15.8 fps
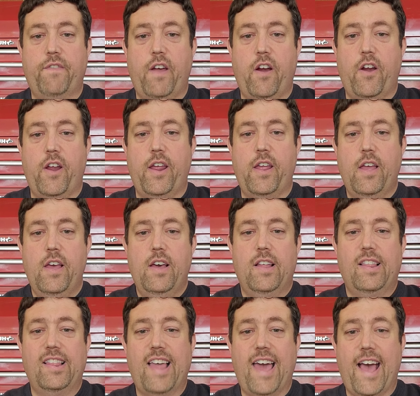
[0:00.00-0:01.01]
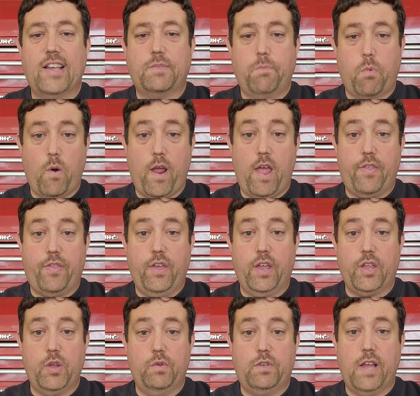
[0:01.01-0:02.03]
very last breath
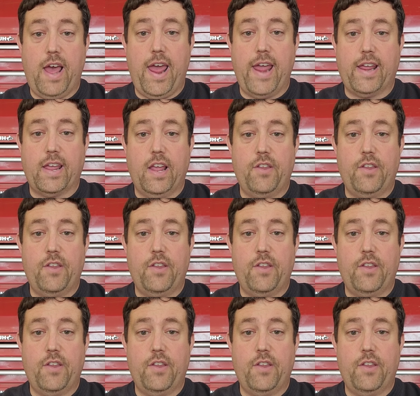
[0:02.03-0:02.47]
that you take.